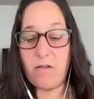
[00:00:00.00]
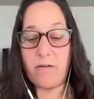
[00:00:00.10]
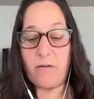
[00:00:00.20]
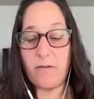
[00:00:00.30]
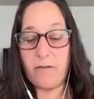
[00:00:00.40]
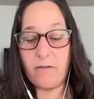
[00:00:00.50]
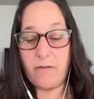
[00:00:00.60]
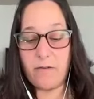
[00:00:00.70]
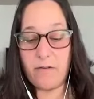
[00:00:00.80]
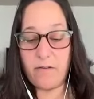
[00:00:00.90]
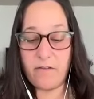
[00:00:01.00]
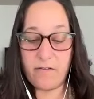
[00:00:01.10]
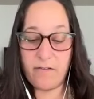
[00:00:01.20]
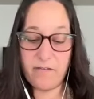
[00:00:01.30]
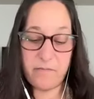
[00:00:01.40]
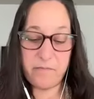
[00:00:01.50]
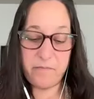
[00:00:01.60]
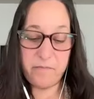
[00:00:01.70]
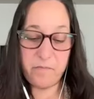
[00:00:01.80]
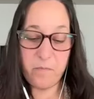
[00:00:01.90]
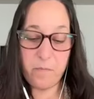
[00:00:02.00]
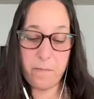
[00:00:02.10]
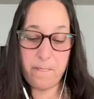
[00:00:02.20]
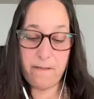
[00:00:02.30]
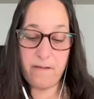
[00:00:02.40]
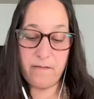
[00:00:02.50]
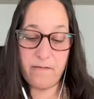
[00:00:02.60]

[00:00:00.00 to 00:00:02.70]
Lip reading: No one is speaking in this clip.